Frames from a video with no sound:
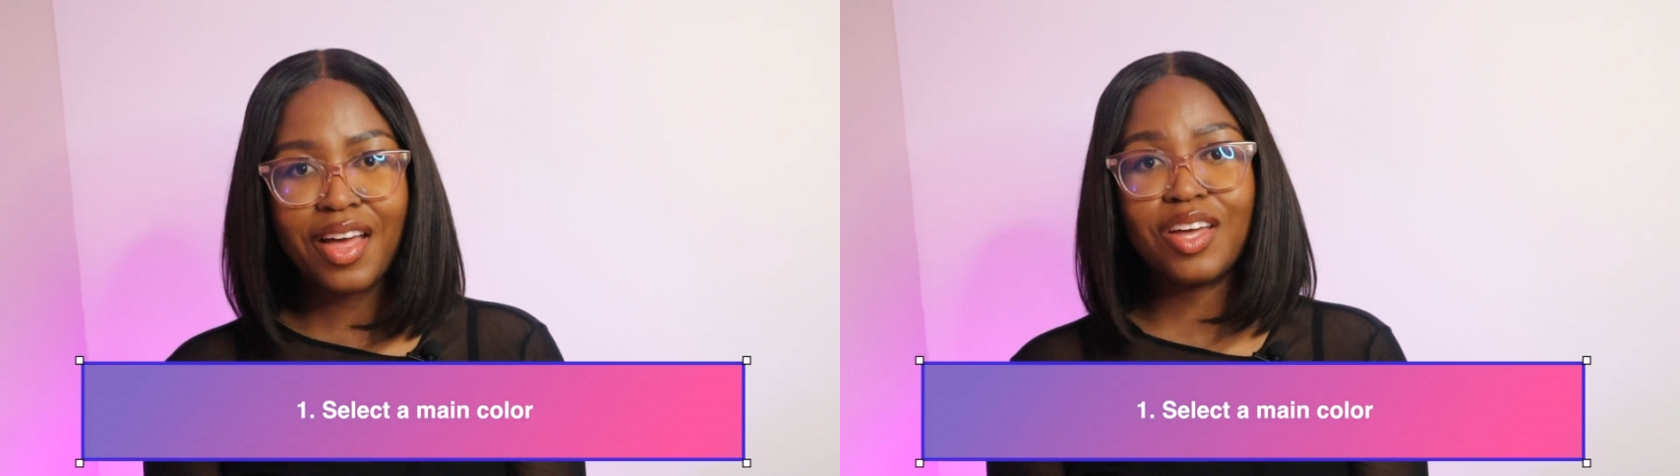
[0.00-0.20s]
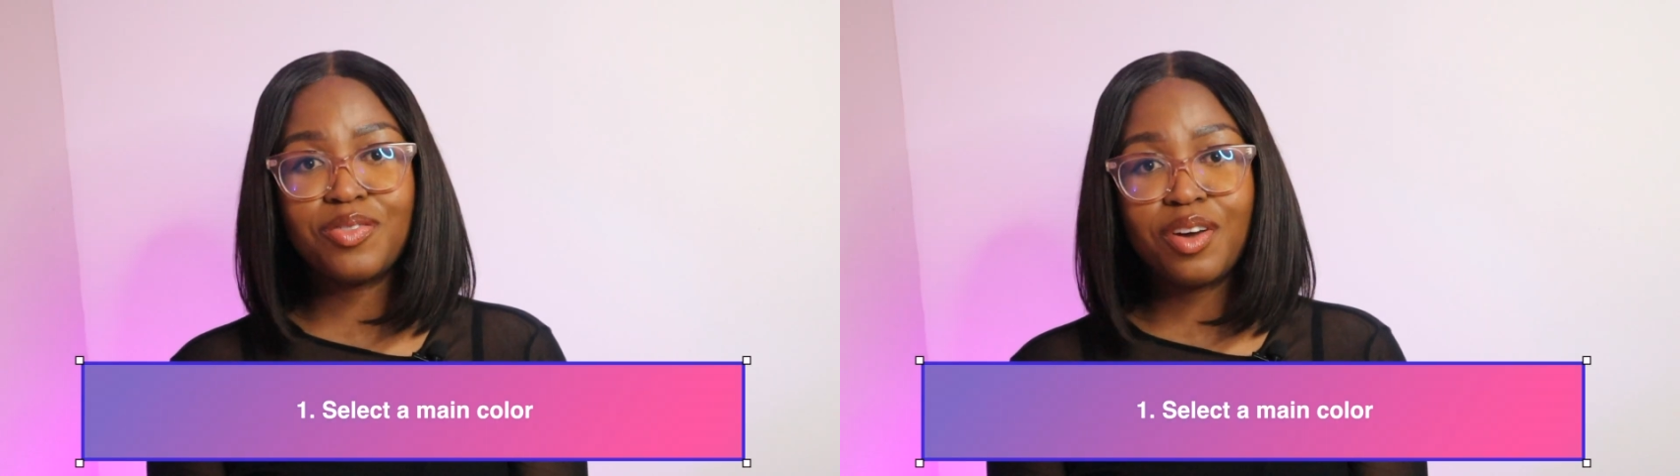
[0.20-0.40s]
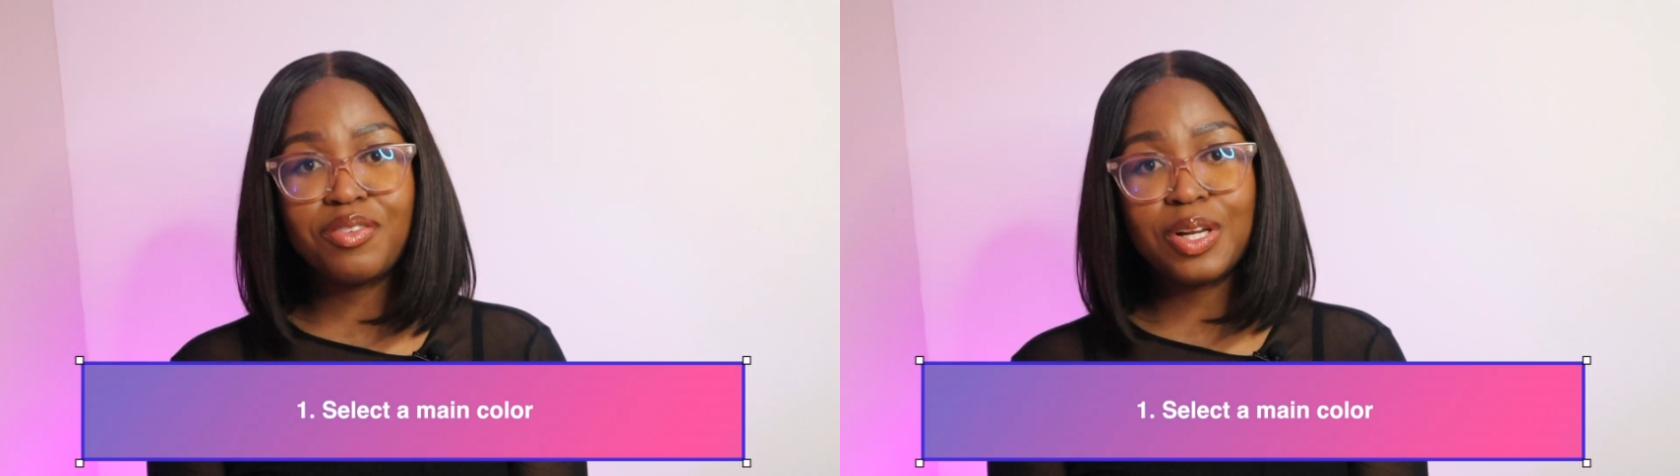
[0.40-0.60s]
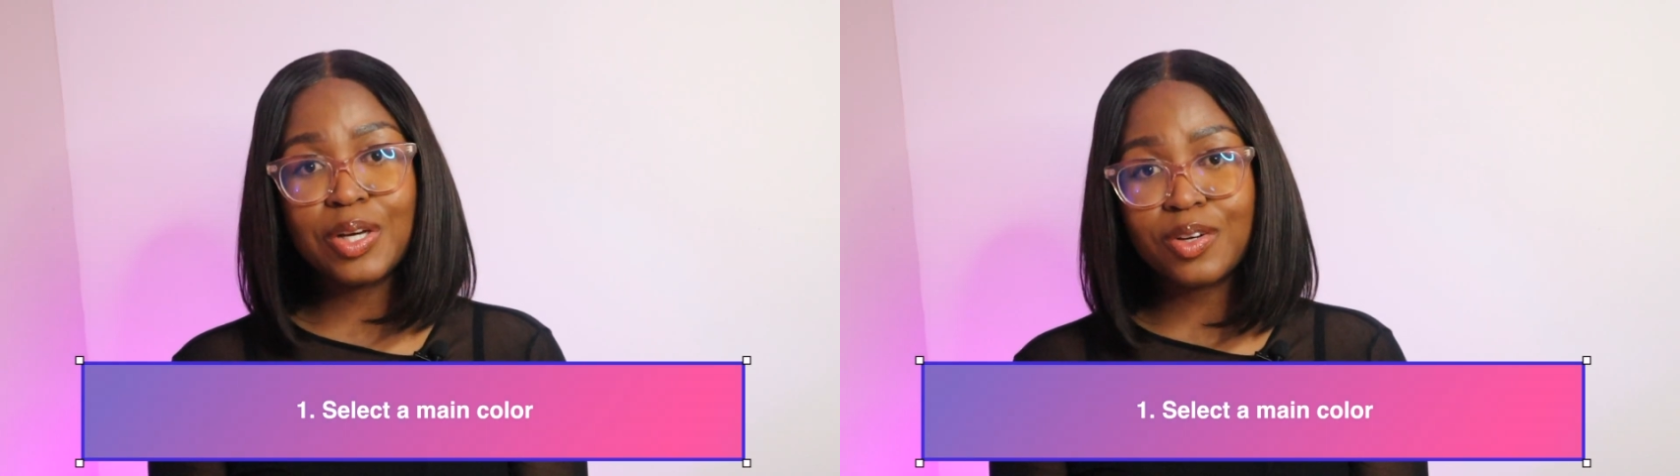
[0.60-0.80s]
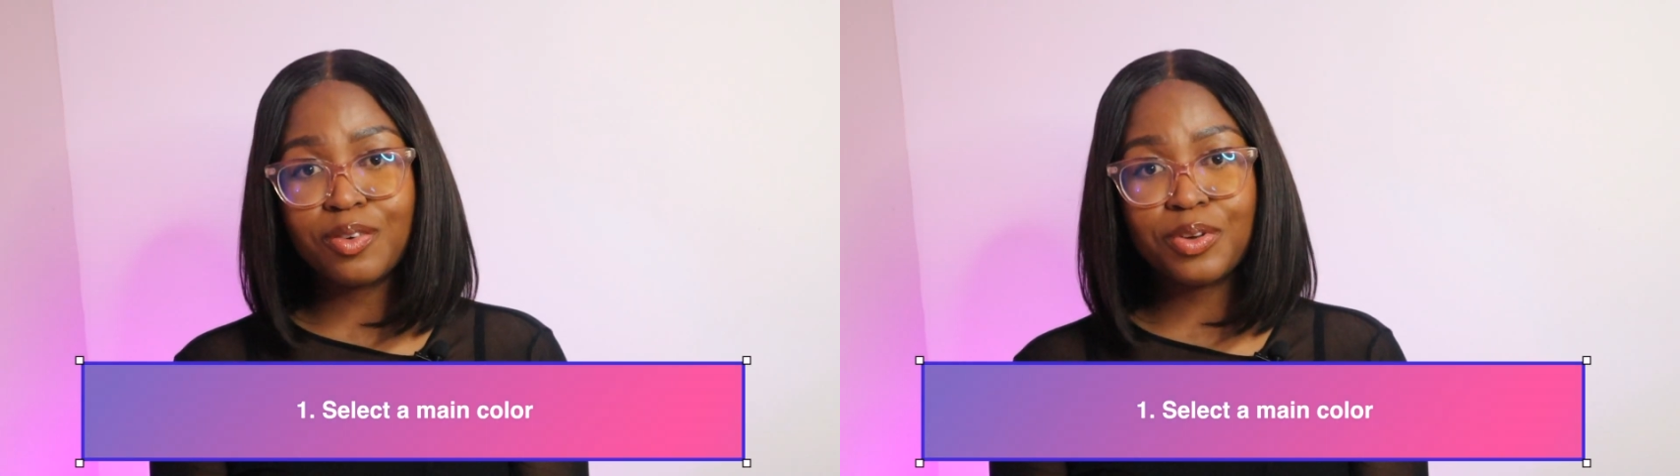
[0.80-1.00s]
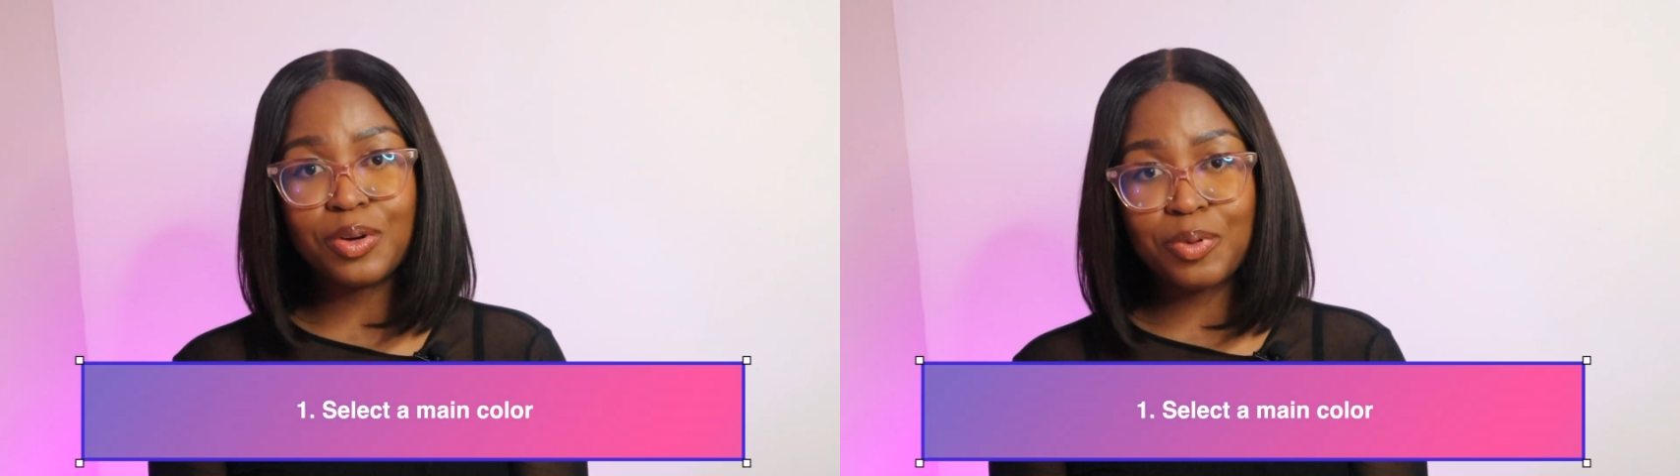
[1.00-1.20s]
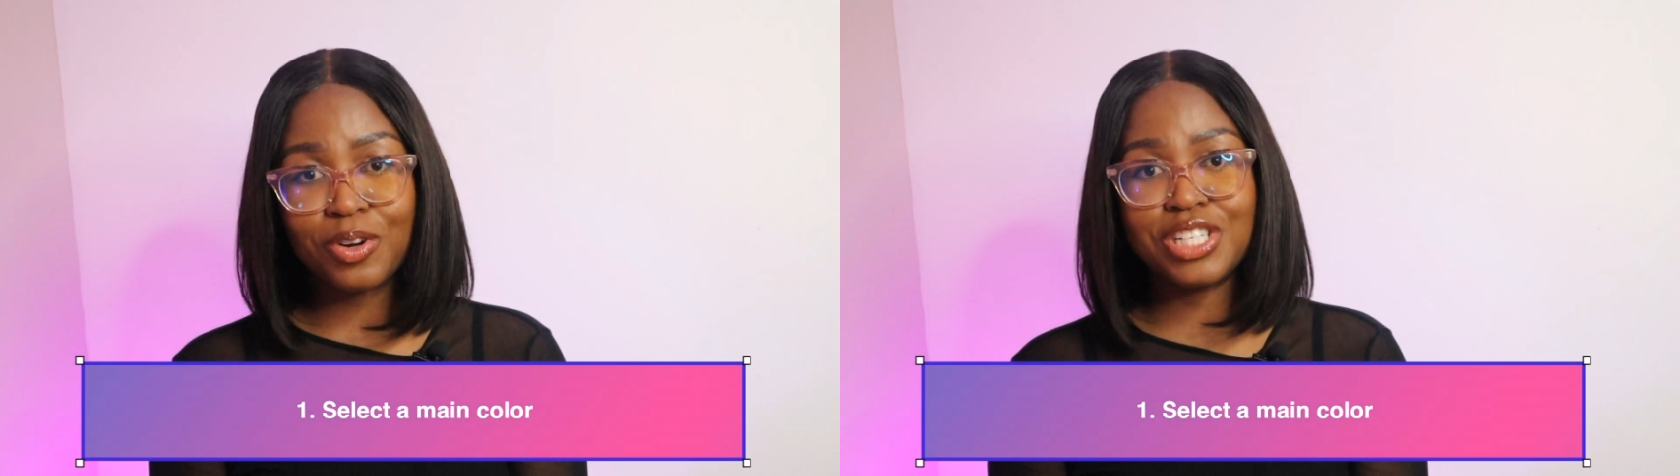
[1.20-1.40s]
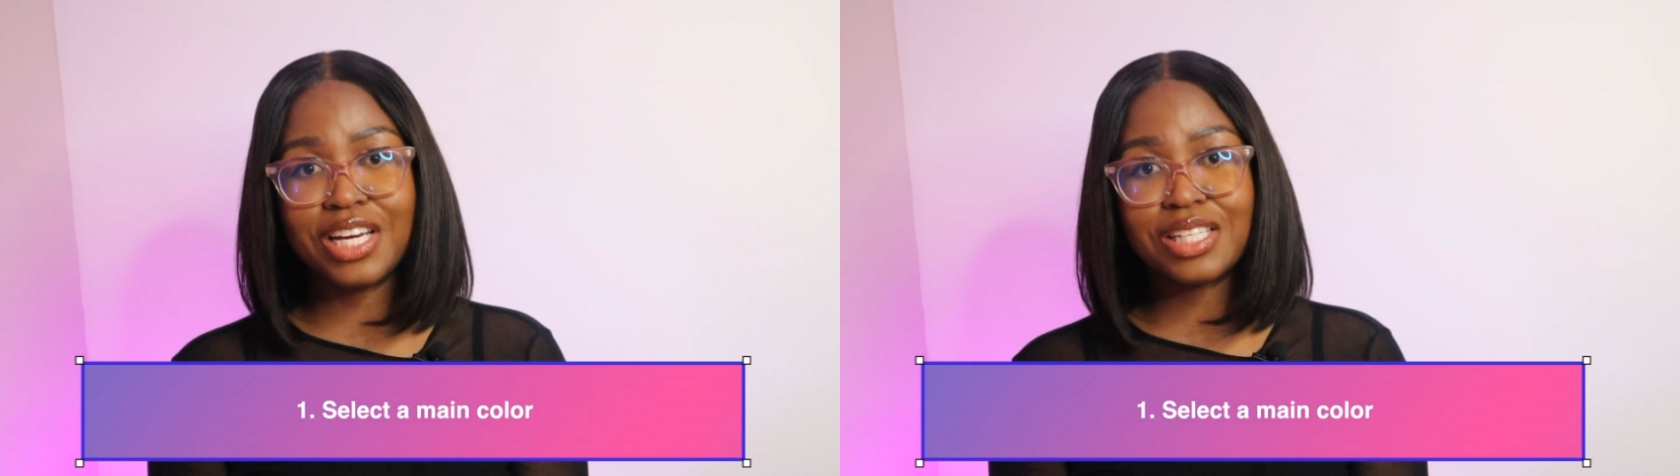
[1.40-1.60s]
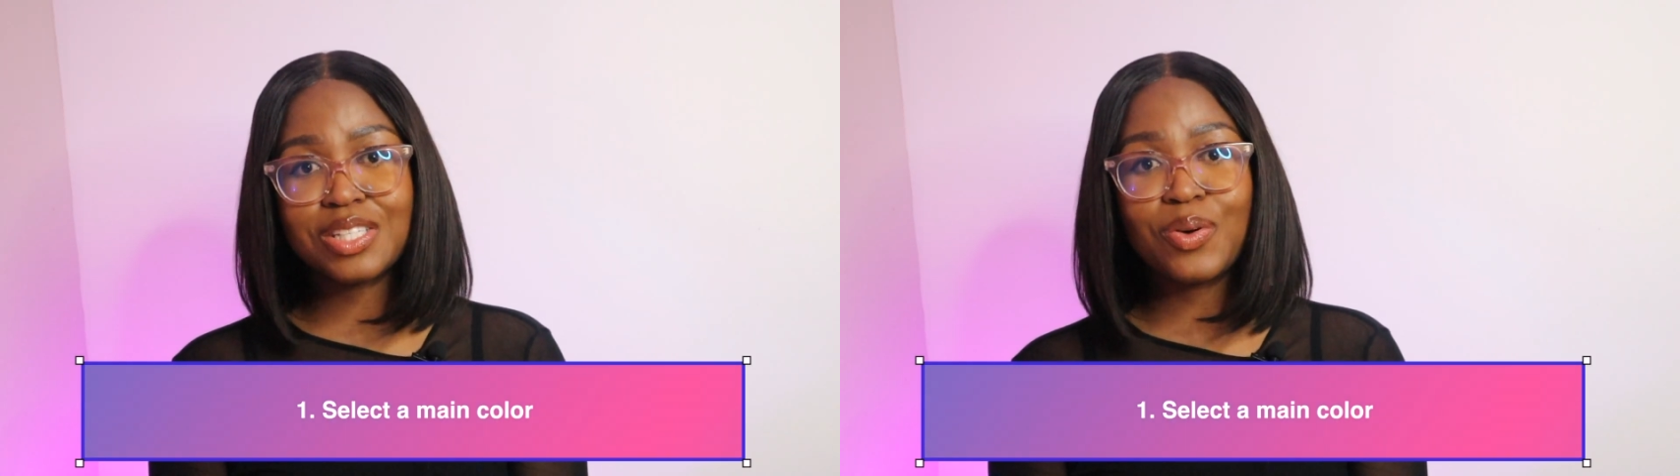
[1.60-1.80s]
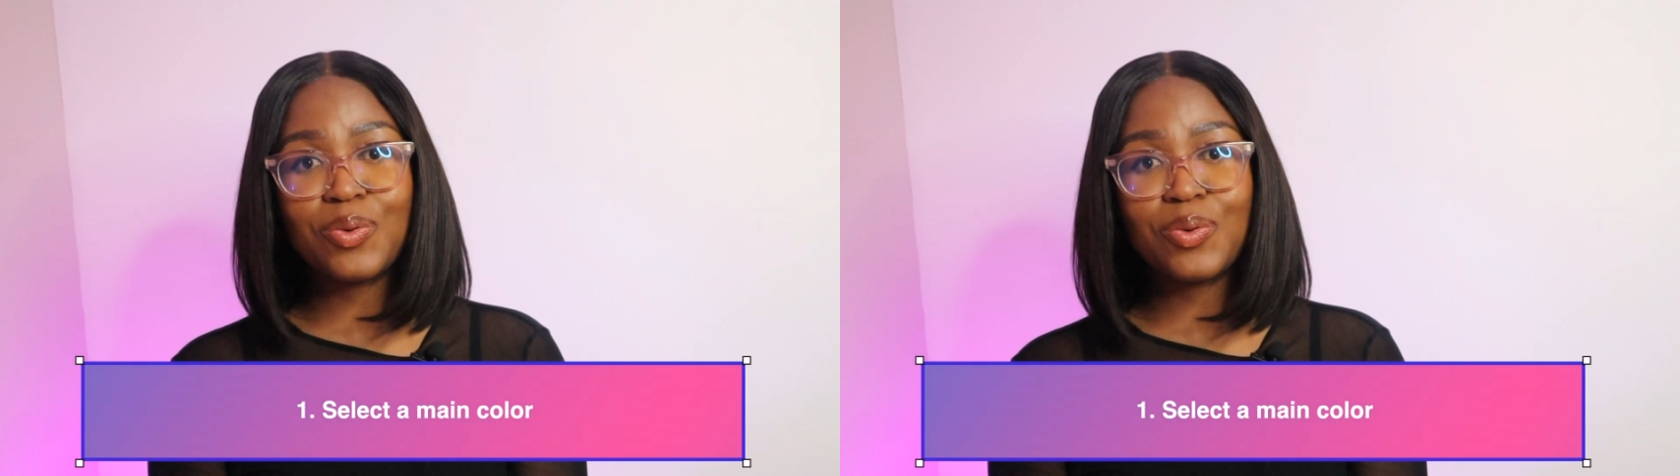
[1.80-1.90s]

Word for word: If you have a logo for your project